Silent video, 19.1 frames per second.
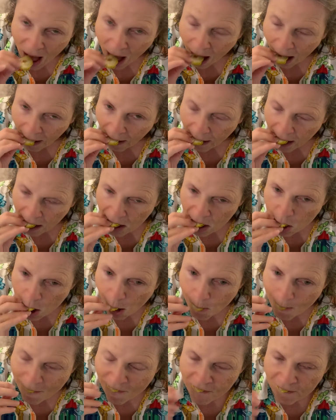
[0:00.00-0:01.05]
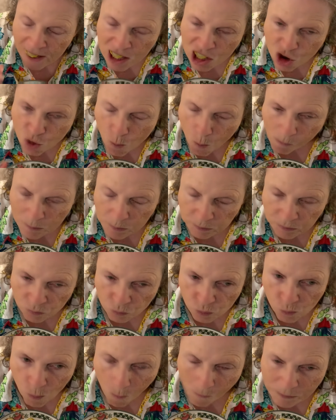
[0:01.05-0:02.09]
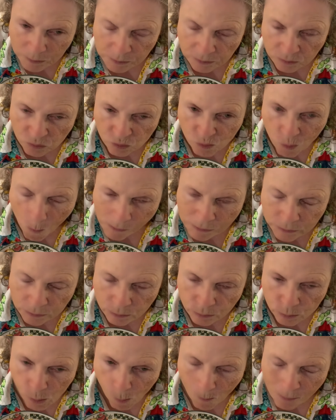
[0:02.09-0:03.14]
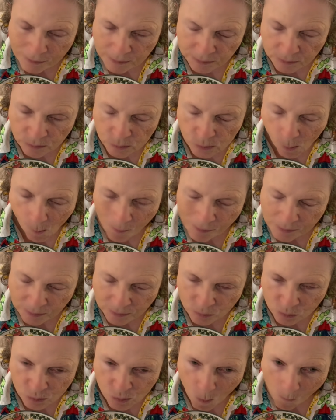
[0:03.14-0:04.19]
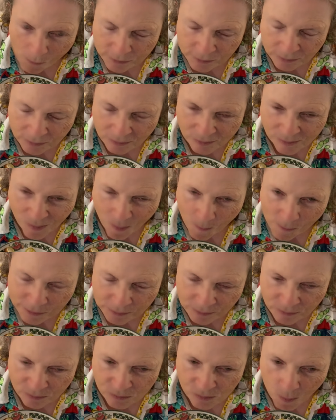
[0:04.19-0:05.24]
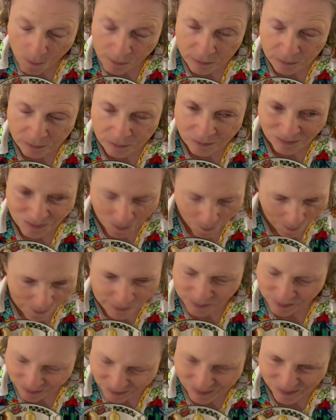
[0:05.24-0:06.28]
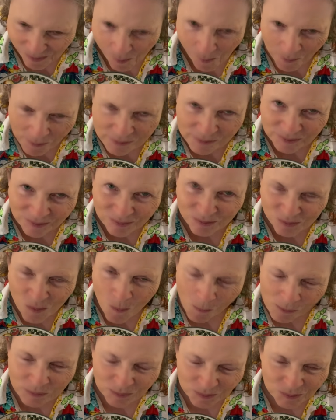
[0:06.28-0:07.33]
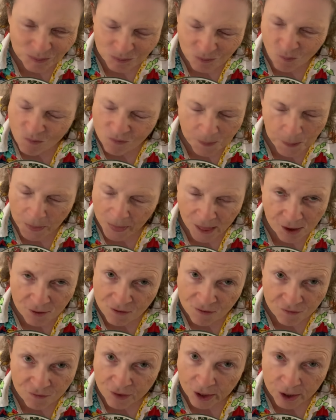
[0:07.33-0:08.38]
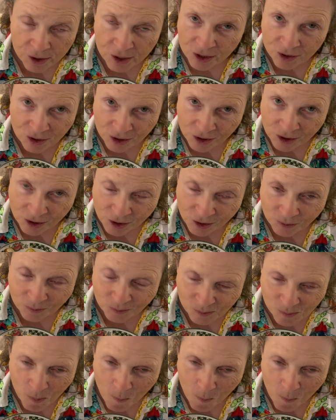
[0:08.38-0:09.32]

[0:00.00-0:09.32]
you know, almost like chips, but a little bit of meaty chips. And we just love them. Very good.